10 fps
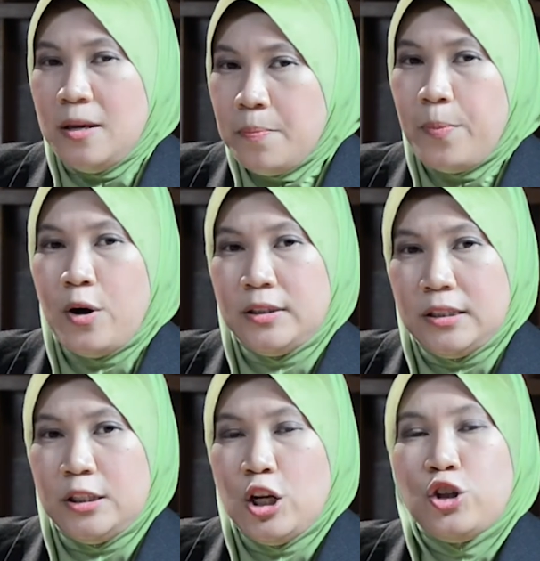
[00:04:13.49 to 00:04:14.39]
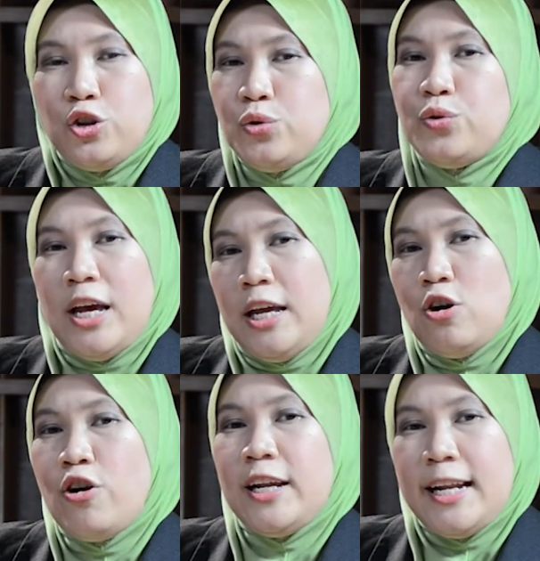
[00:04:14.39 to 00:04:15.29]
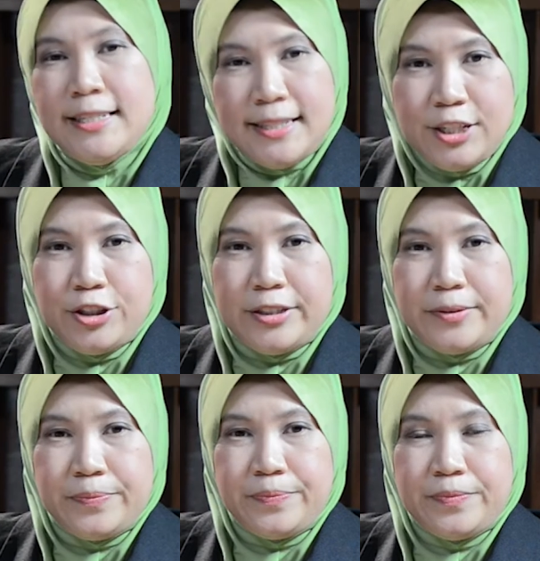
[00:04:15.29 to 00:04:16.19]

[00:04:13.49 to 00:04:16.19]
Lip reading: important to an organization?